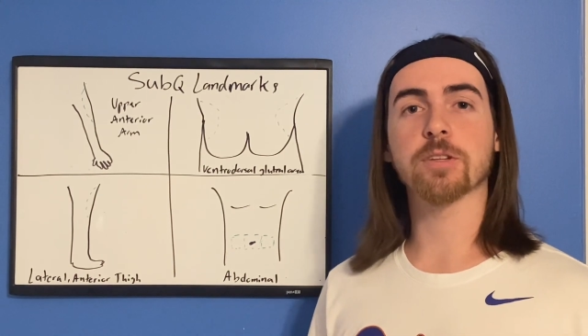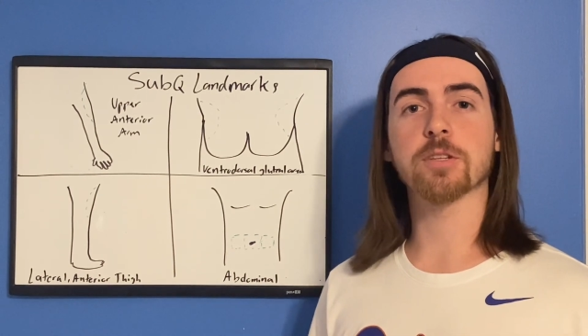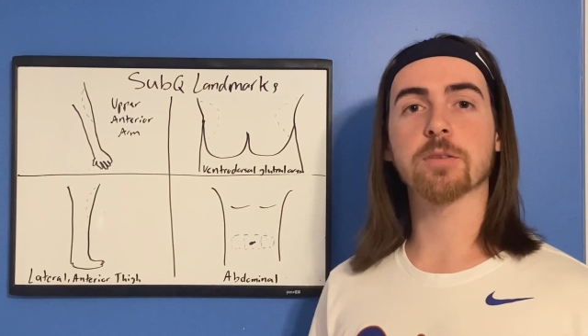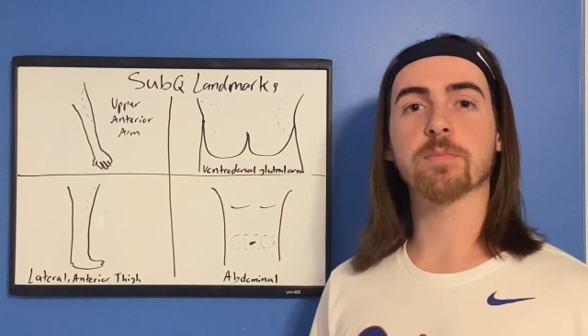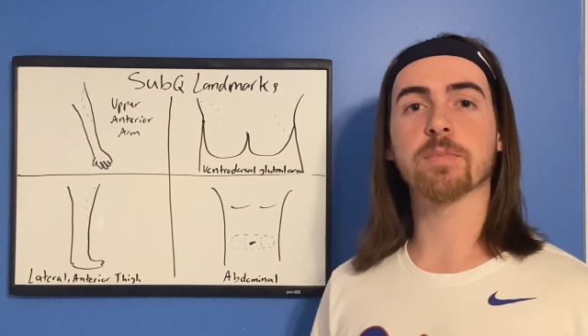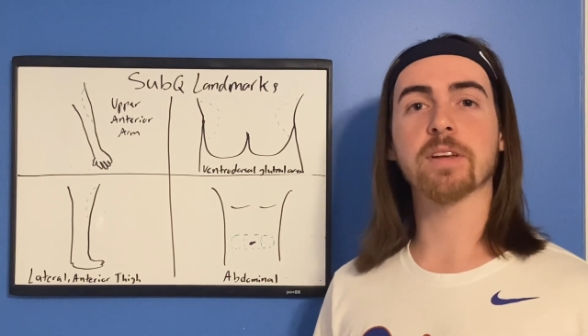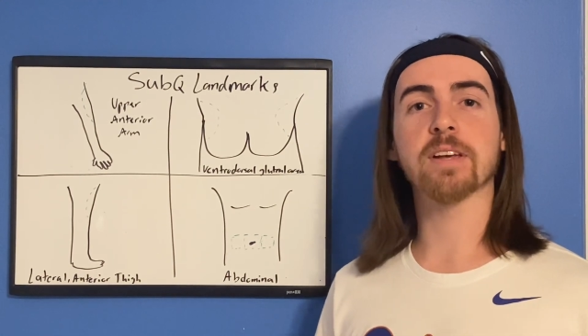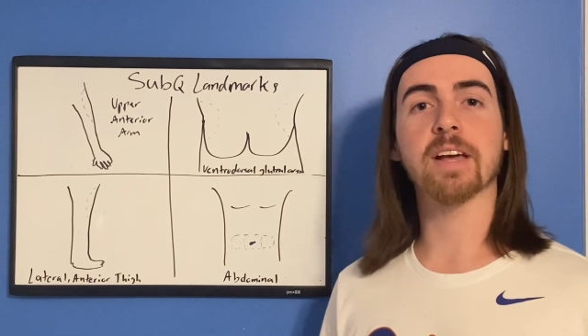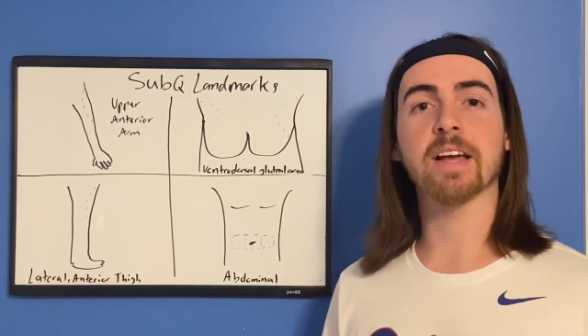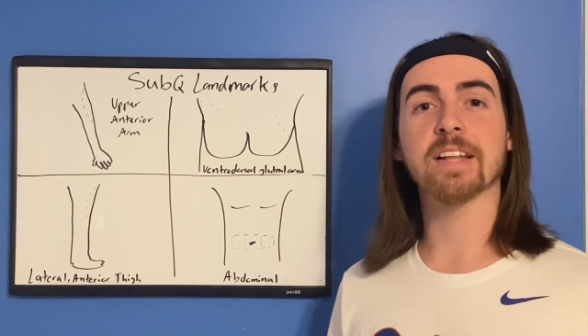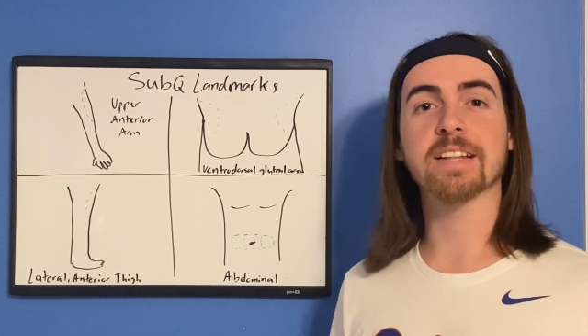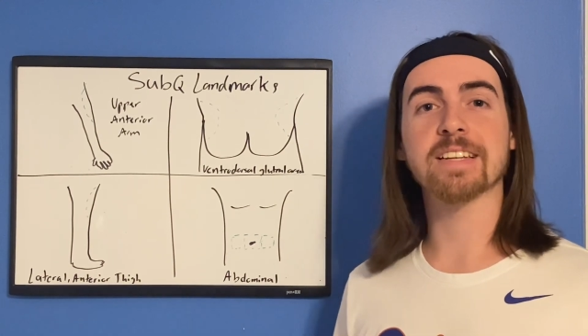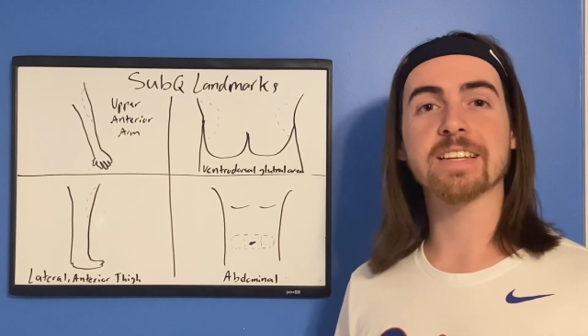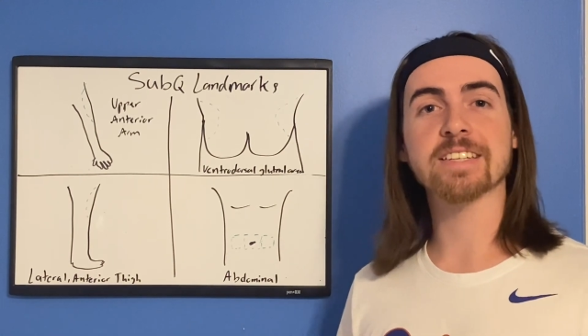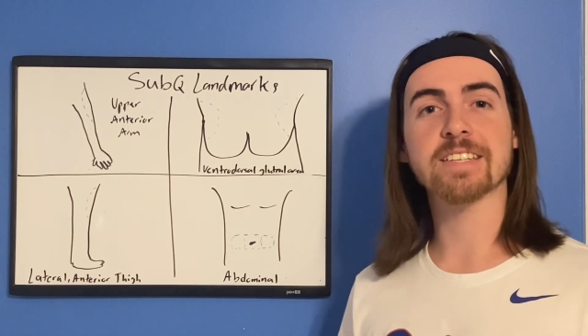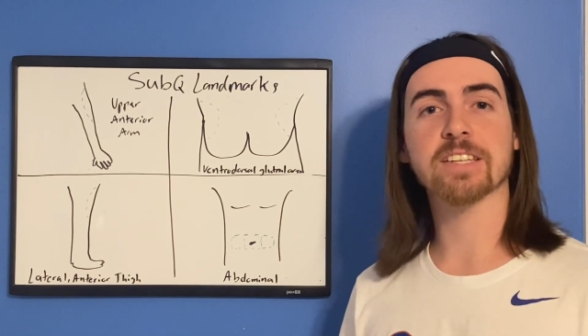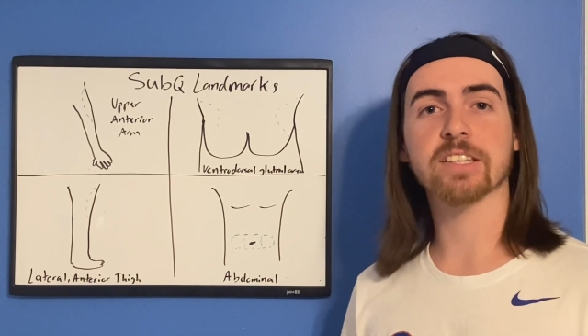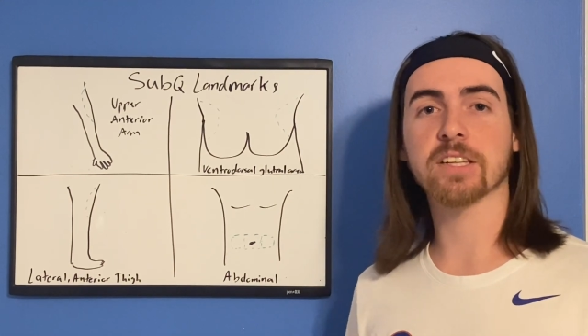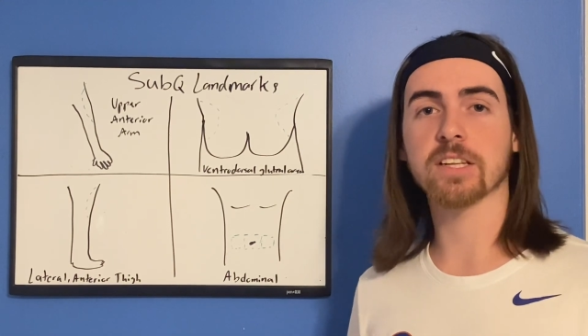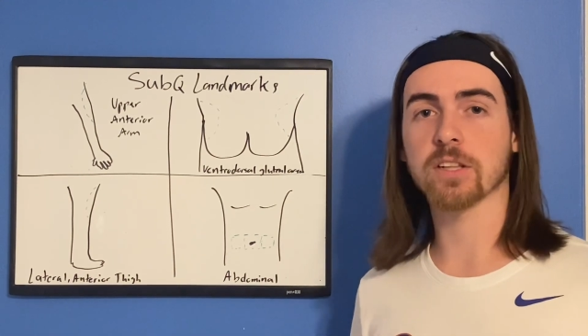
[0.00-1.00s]
to be a
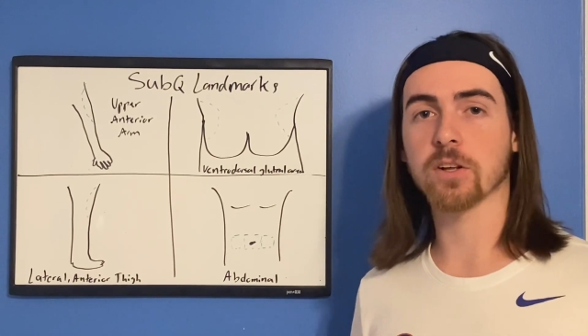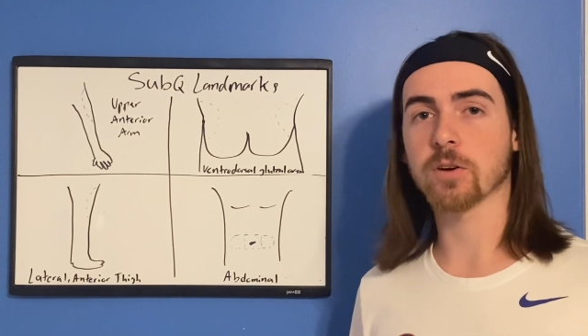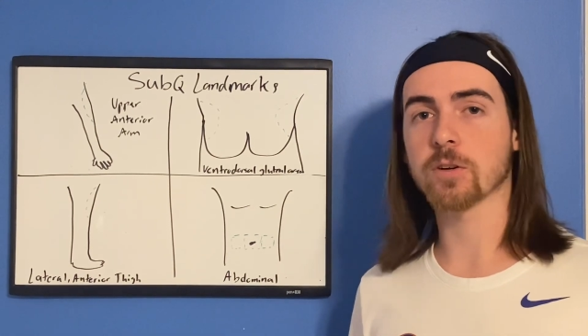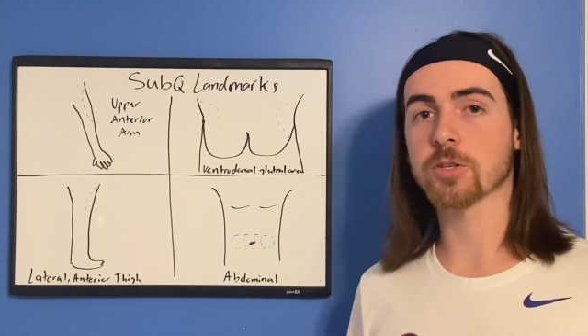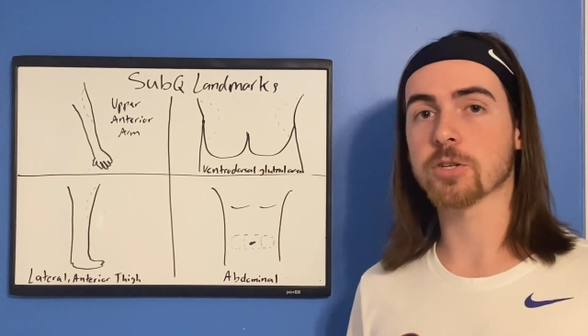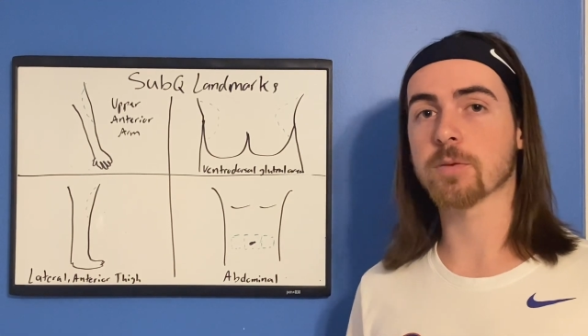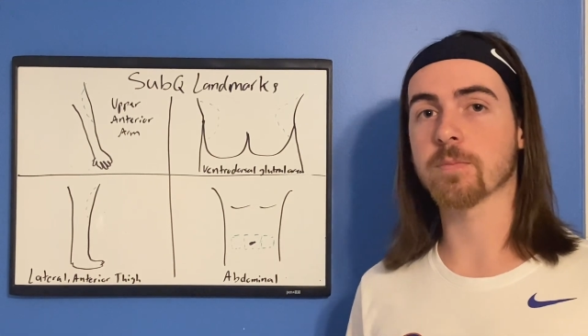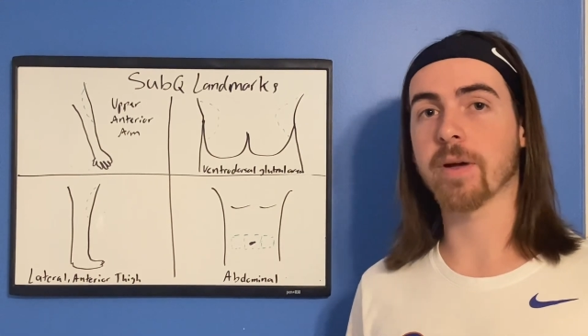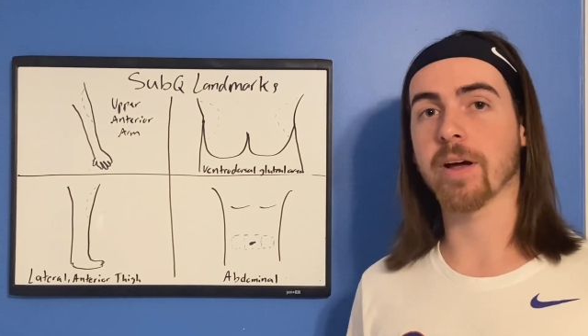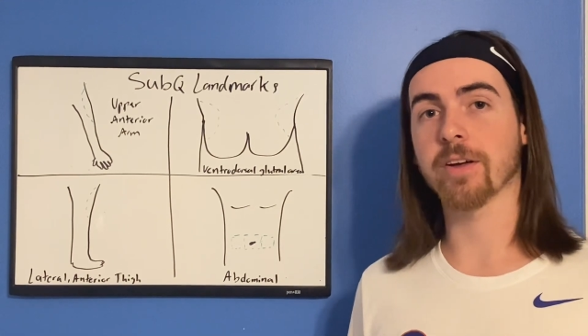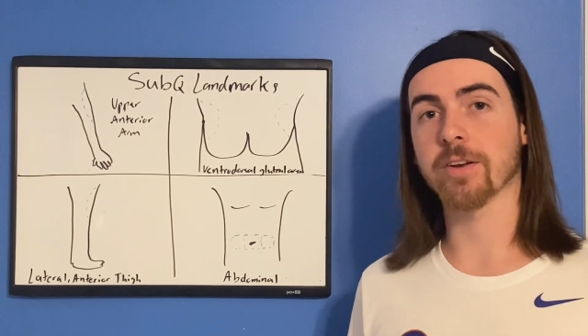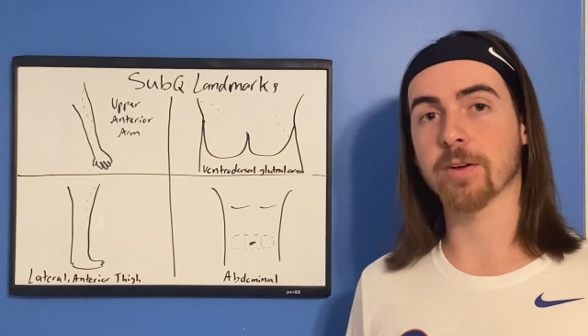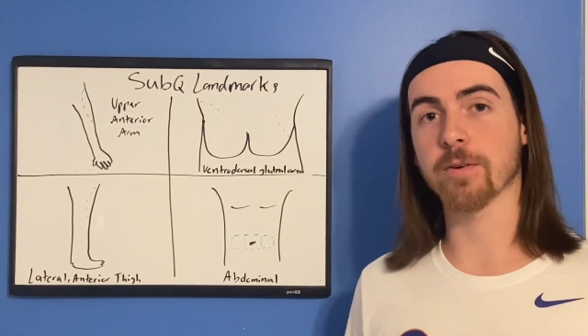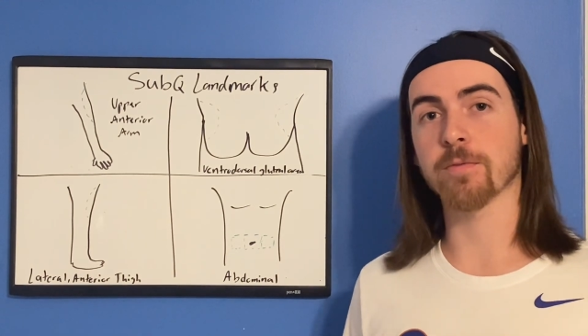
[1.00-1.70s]
decently large amount